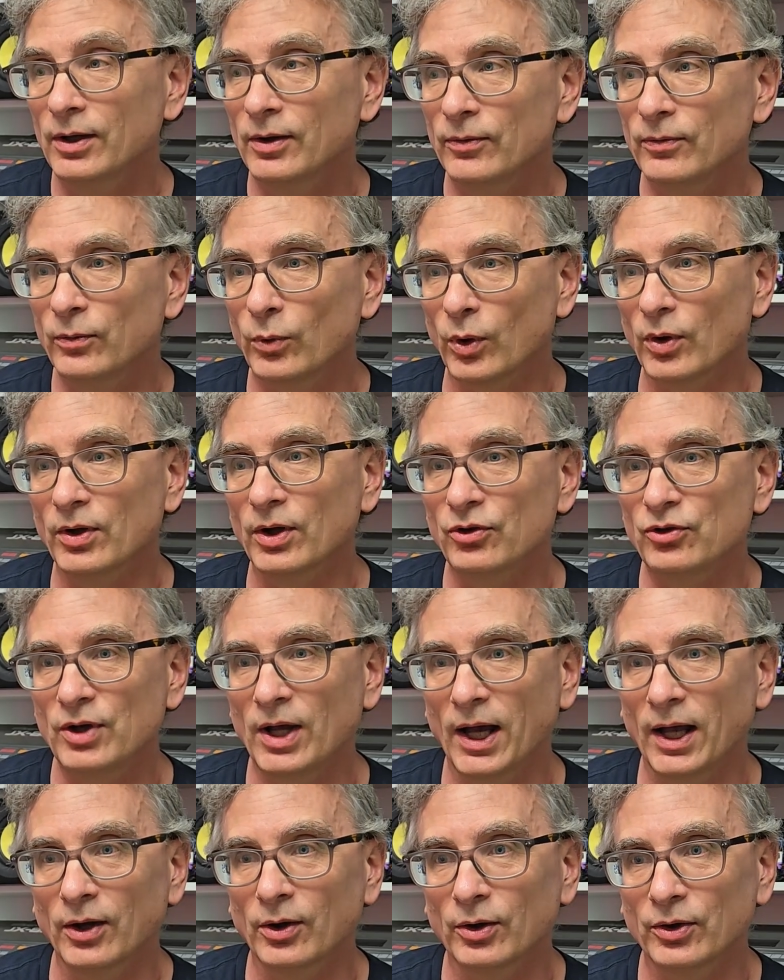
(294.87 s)
for the
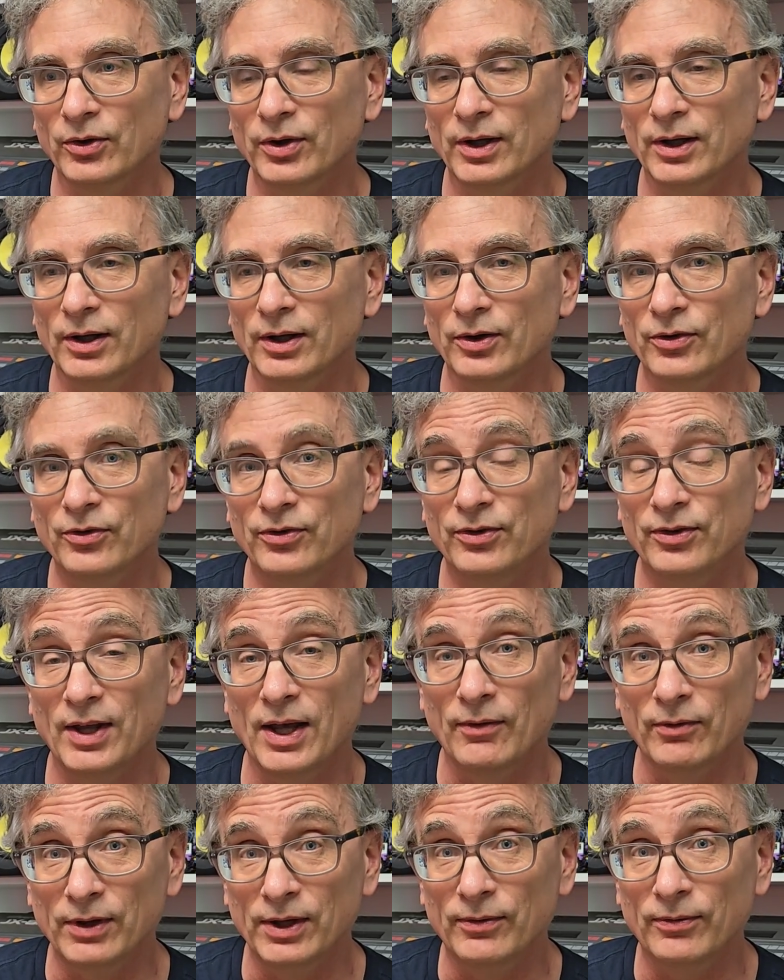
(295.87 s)
channel to
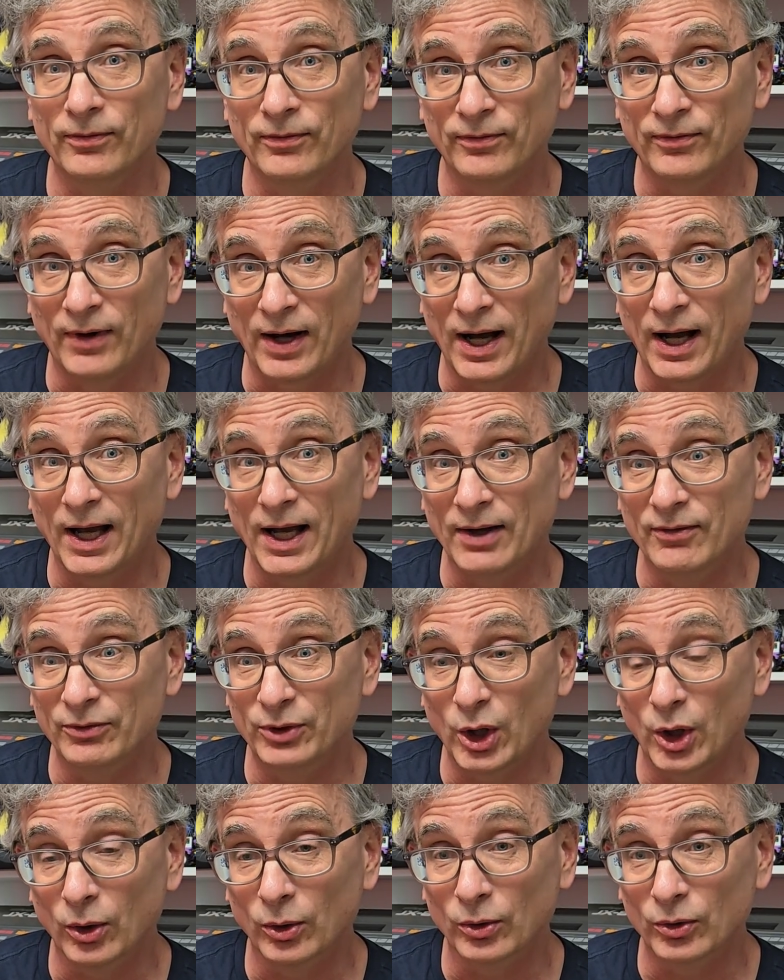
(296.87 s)

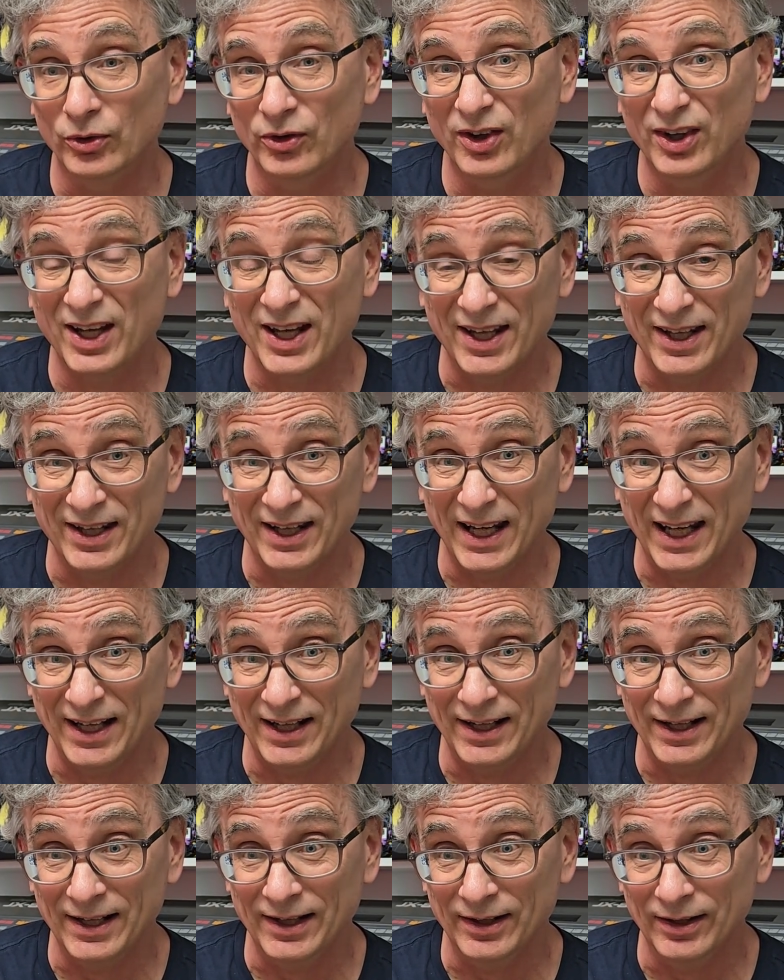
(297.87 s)
$75
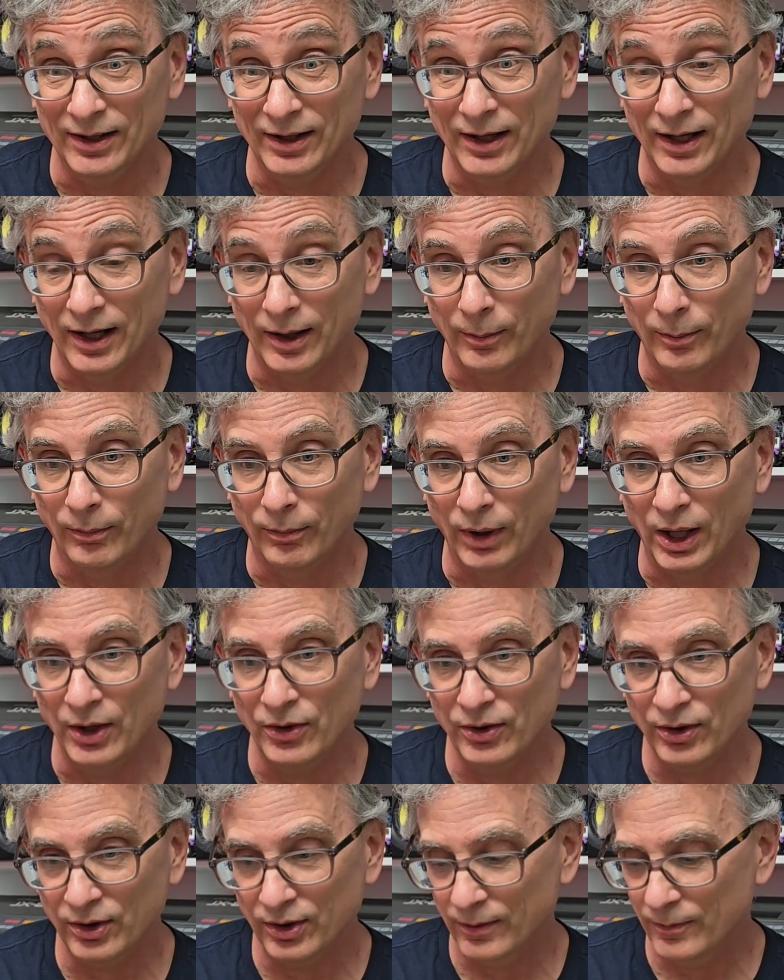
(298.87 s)
Canadian a
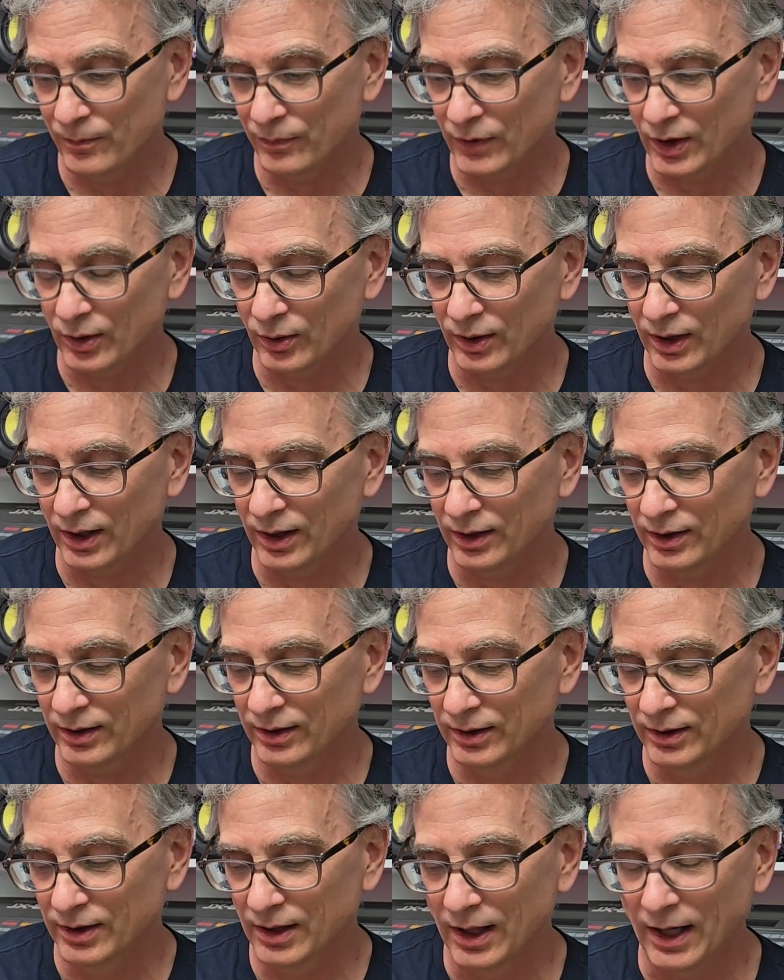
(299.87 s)
month. Okay.
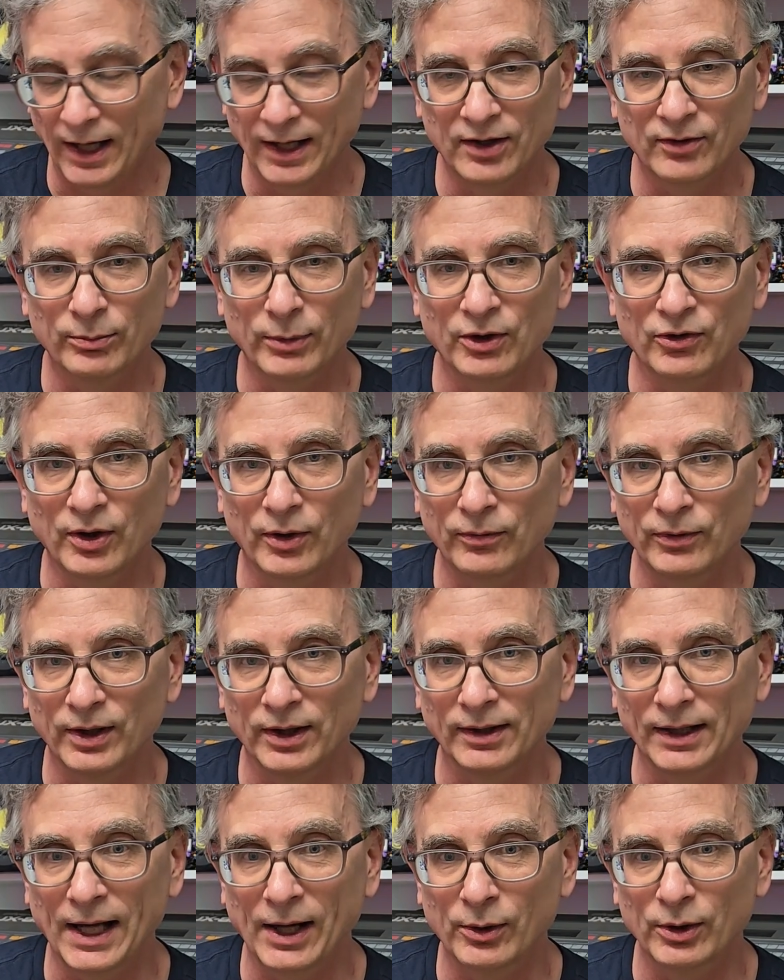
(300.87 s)
I give myself an
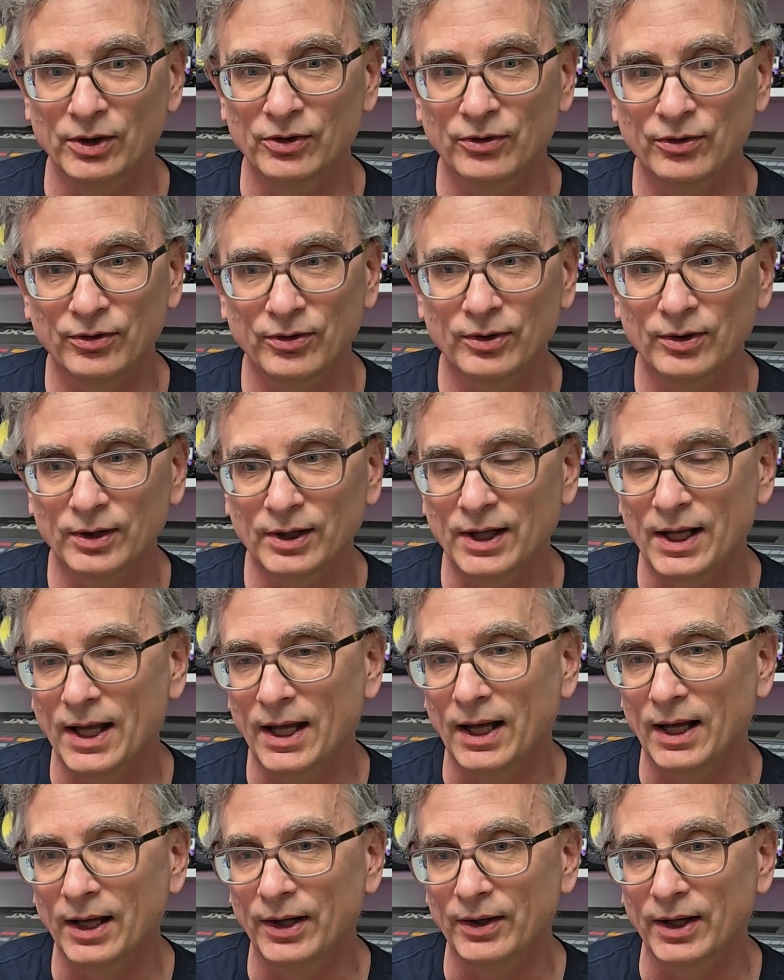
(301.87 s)
allowance
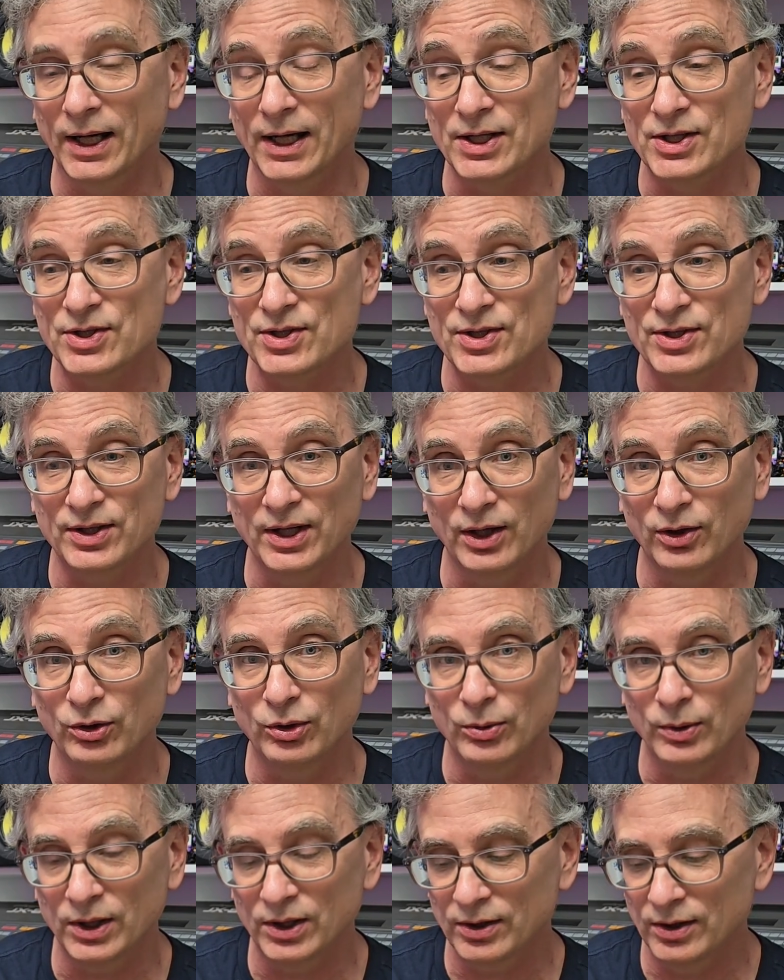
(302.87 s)
and I stick
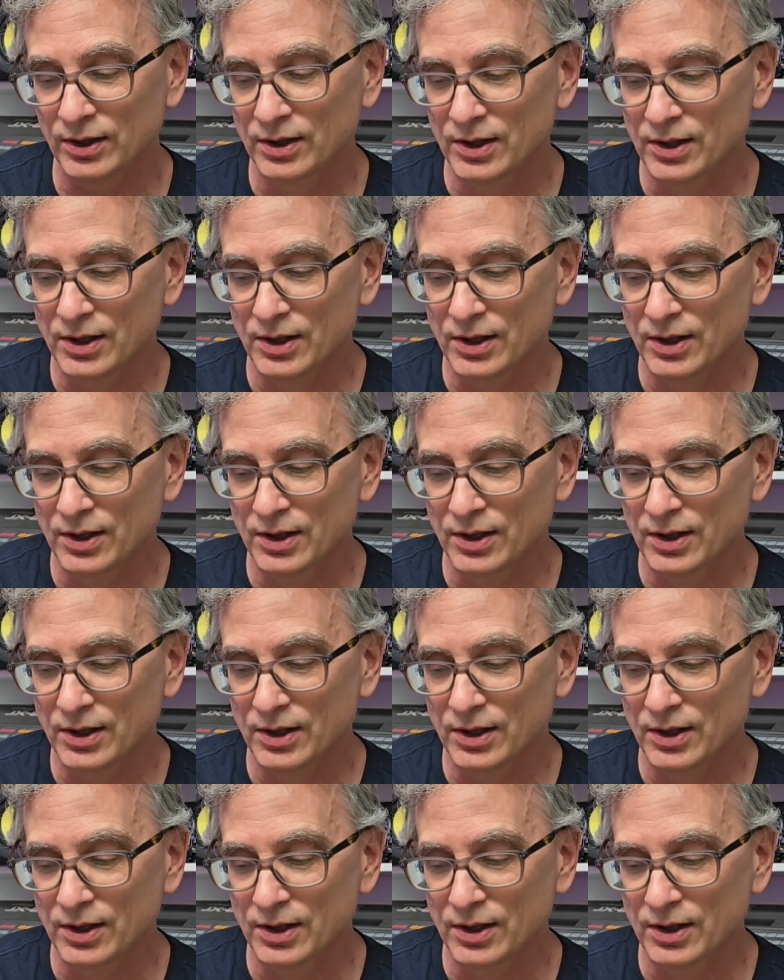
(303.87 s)
to it.